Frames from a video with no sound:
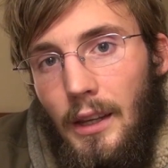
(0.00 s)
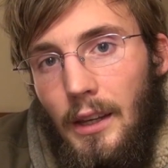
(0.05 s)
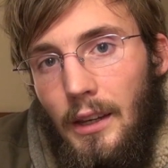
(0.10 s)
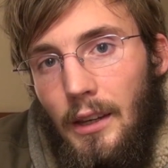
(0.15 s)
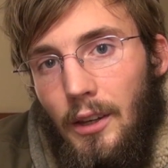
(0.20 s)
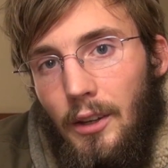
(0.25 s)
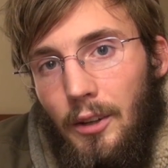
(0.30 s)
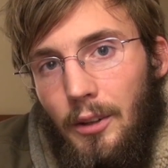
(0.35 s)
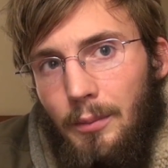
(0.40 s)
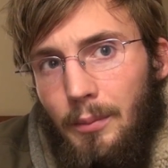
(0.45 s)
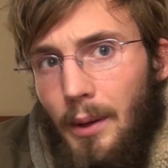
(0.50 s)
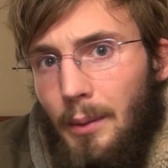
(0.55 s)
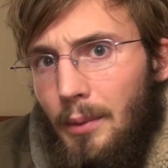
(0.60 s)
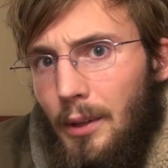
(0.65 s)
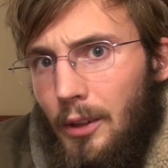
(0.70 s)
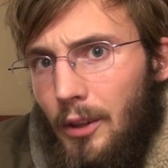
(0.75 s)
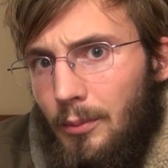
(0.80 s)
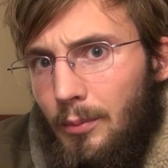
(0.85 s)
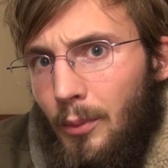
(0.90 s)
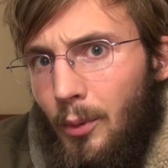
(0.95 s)
He healed
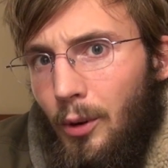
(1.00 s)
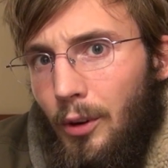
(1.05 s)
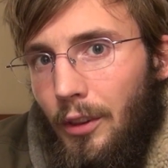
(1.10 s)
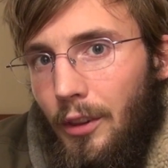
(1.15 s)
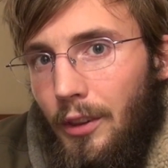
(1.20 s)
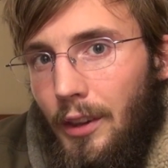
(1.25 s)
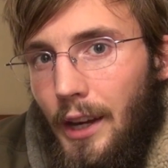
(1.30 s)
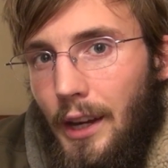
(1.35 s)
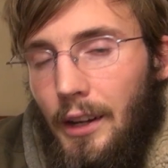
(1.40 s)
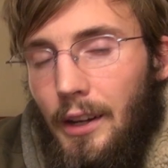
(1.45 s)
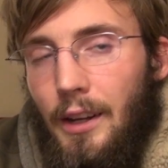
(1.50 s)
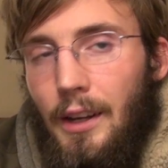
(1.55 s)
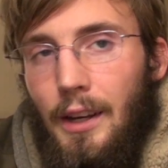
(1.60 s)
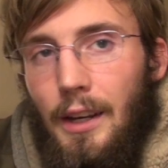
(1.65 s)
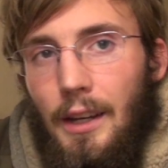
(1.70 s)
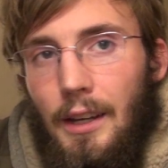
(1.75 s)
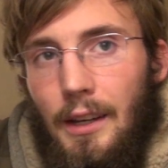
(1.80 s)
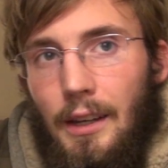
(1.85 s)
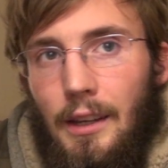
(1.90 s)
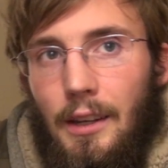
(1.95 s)
maybe more than that.
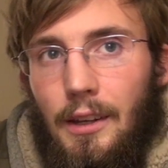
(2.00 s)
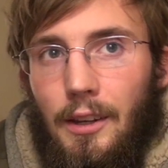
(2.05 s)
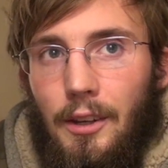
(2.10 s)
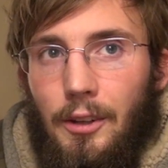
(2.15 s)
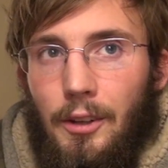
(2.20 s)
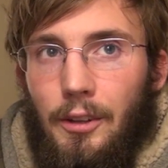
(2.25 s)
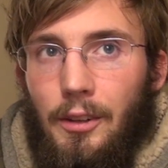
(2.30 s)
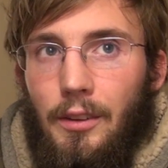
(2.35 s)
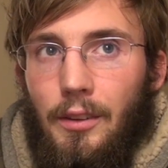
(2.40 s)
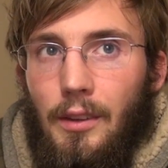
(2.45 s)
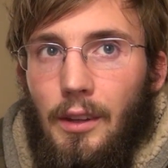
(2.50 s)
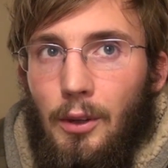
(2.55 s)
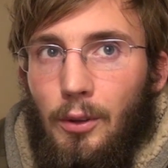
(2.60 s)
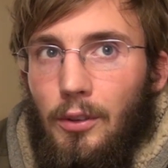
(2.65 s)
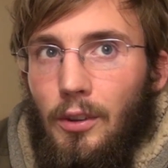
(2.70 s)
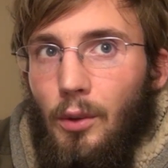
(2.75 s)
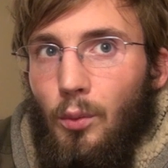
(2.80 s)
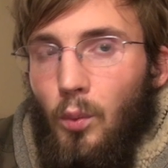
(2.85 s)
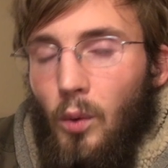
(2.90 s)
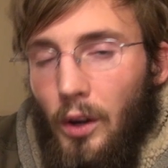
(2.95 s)
He healed, he
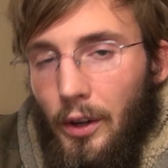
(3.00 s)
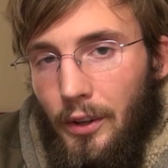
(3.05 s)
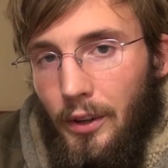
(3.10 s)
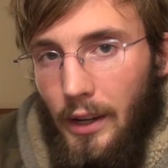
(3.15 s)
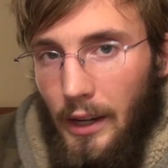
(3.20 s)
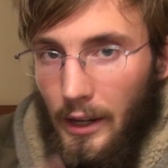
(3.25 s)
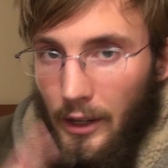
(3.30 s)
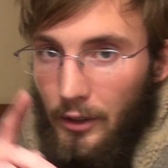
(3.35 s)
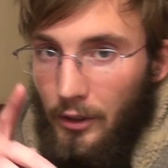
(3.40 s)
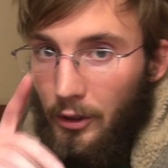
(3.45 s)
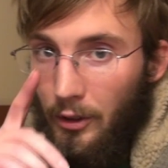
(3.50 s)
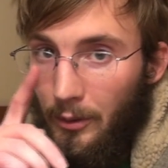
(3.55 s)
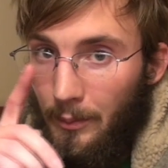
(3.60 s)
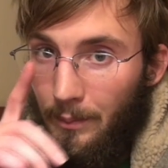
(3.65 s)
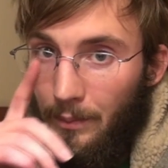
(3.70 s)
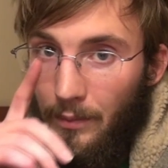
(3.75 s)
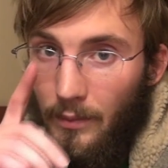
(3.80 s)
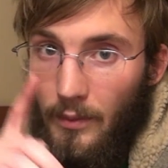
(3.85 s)
was the one doctor